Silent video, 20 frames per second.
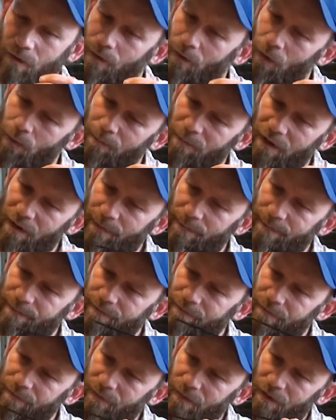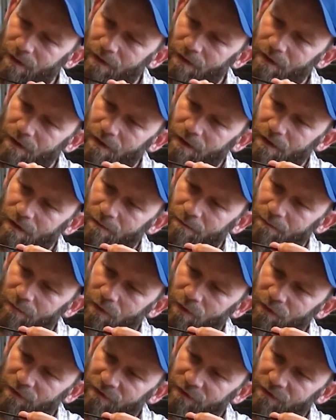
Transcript: Whoop. Both